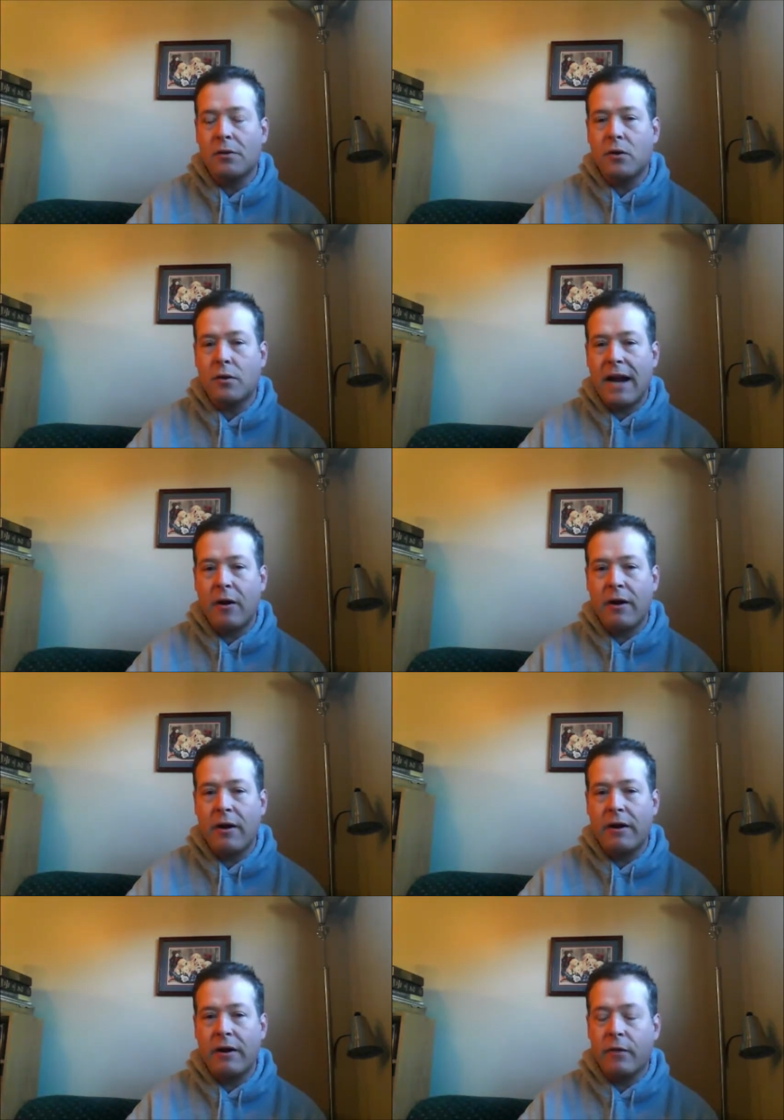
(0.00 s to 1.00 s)
Also,
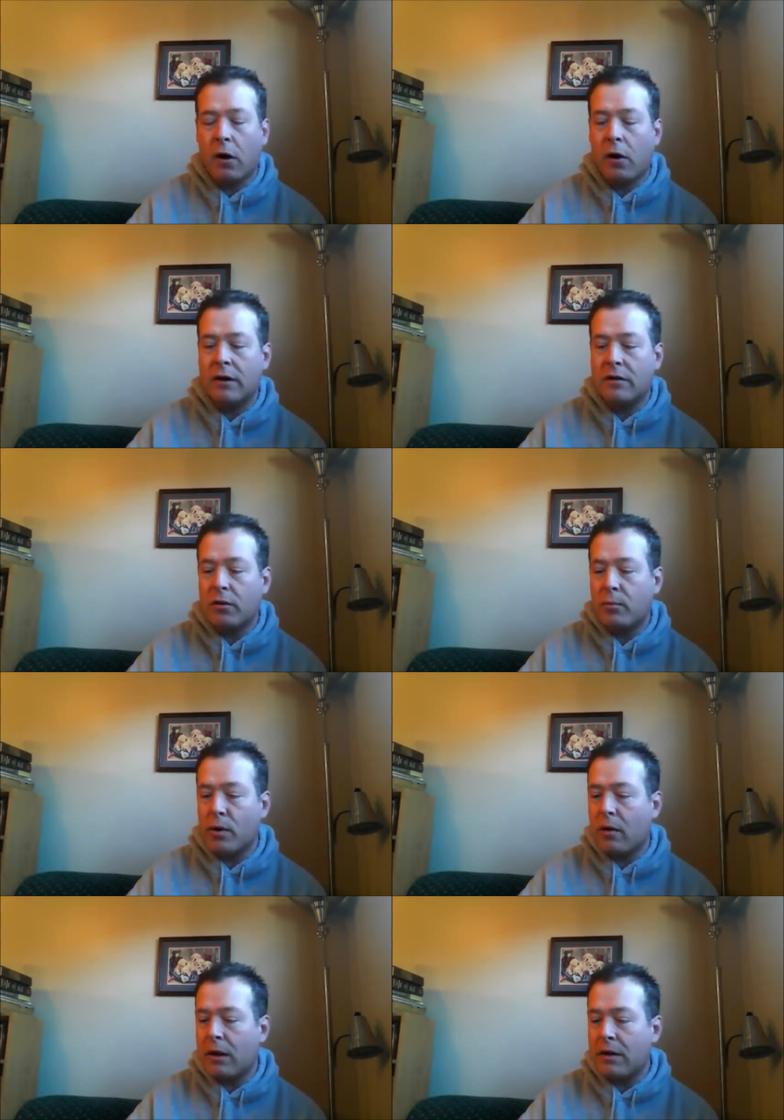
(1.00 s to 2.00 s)
Gary Vaughn is on the
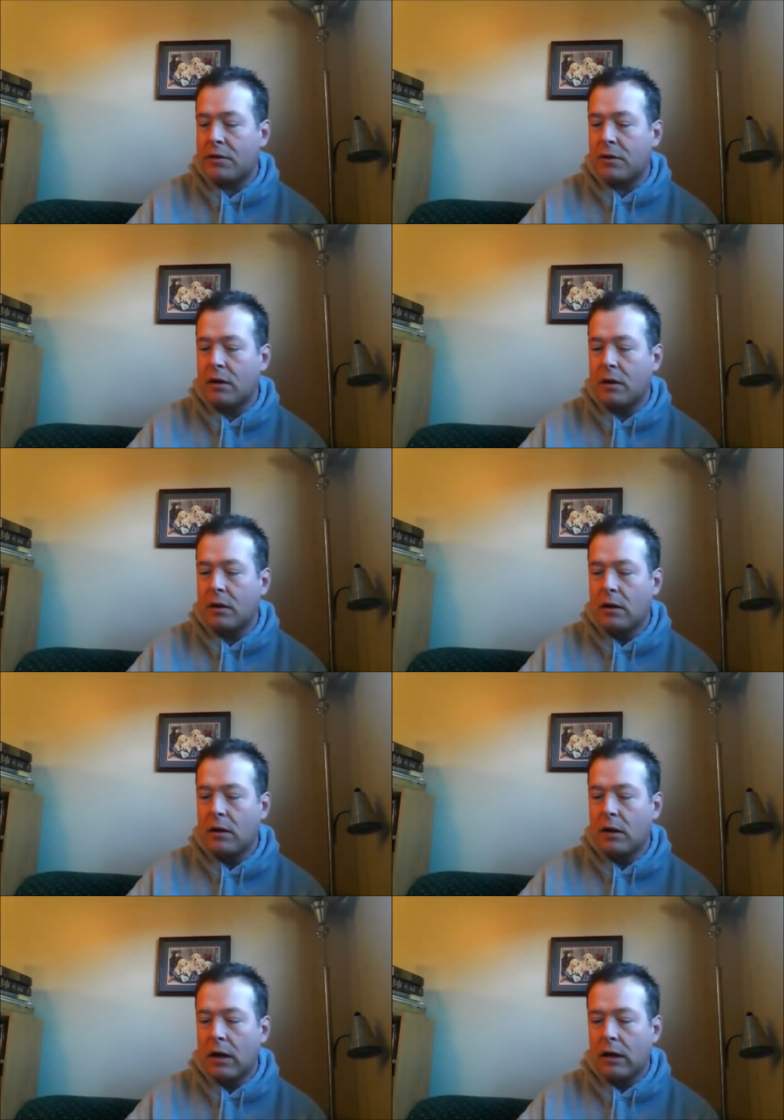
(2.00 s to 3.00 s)
prayer list.
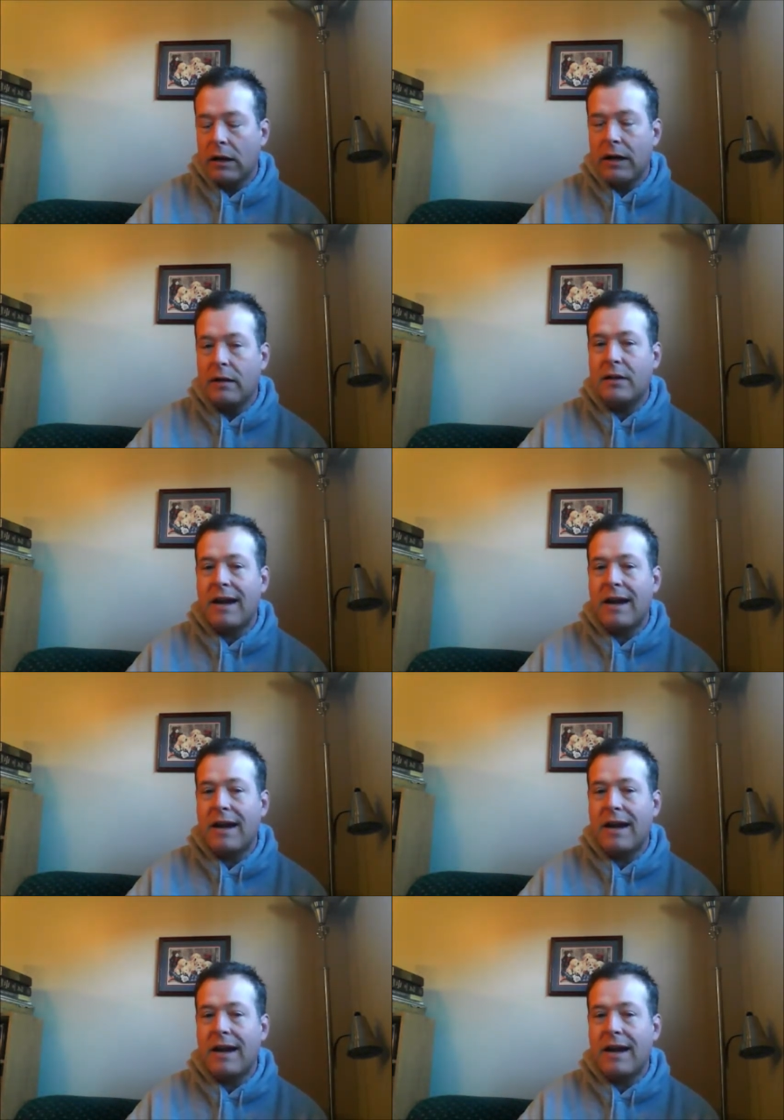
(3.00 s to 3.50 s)
Linda